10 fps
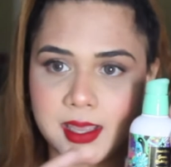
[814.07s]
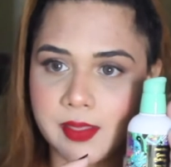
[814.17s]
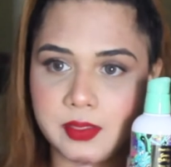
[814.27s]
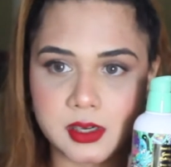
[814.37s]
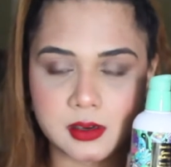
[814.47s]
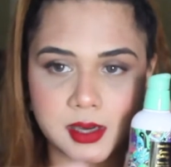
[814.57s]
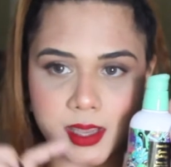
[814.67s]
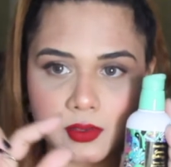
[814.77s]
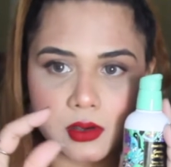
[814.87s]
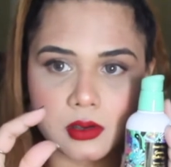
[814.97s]
Get the
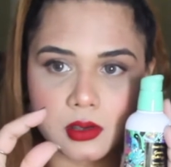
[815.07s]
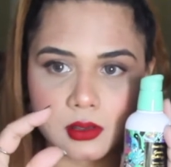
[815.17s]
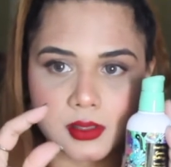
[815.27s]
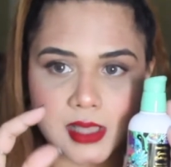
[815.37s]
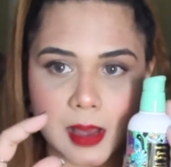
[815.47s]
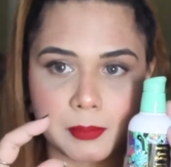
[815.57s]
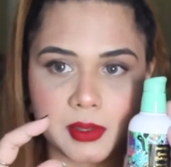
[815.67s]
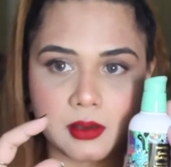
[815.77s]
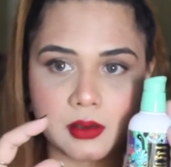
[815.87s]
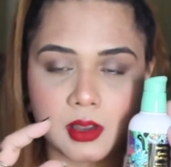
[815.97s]

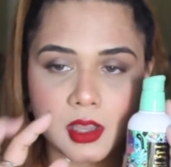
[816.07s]
sample